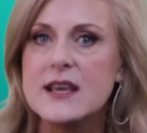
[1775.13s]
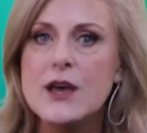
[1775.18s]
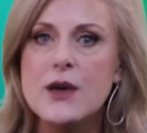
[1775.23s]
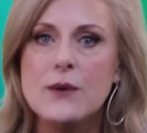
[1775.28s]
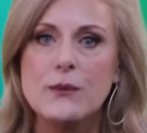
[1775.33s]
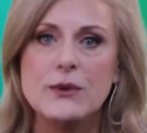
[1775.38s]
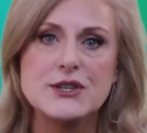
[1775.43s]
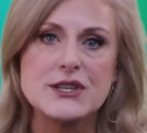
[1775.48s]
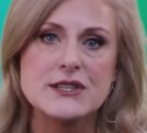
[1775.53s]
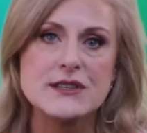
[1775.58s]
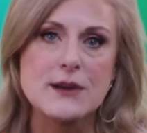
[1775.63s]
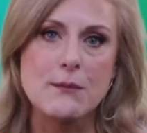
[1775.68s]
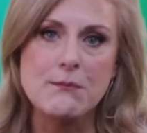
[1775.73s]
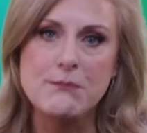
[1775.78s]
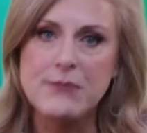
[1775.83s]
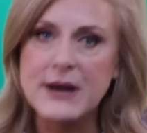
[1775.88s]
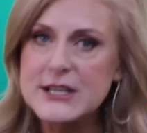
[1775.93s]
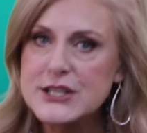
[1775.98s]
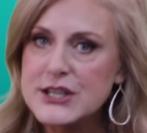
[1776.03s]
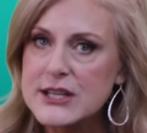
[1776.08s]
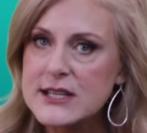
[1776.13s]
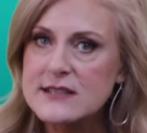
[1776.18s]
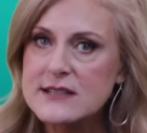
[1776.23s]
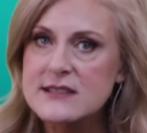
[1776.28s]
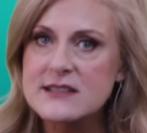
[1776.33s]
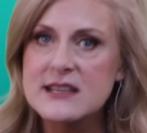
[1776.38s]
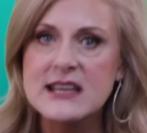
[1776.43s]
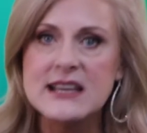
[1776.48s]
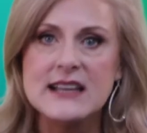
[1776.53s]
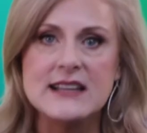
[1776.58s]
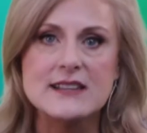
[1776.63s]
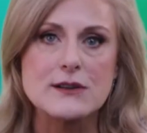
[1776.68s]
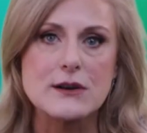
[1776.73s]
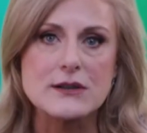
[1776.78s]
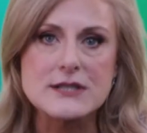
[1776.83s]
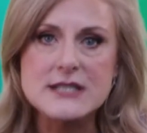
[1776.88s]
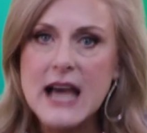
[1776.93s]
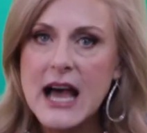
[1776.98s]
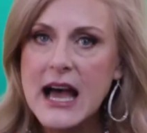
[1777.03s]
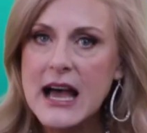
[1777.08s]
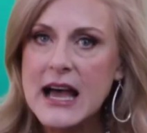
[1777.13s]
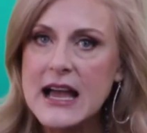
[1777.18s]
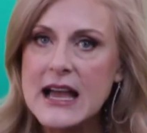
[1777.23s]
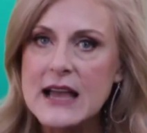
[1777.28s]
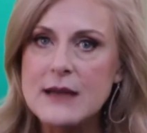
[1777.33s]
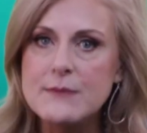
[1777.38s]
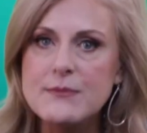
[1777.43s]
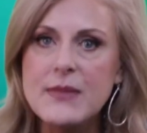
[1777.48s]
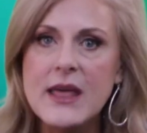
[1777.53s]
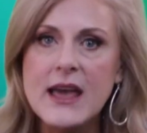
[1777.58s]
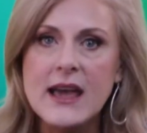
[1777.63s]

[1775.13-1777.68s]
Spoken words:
which is our budgets, it's our time,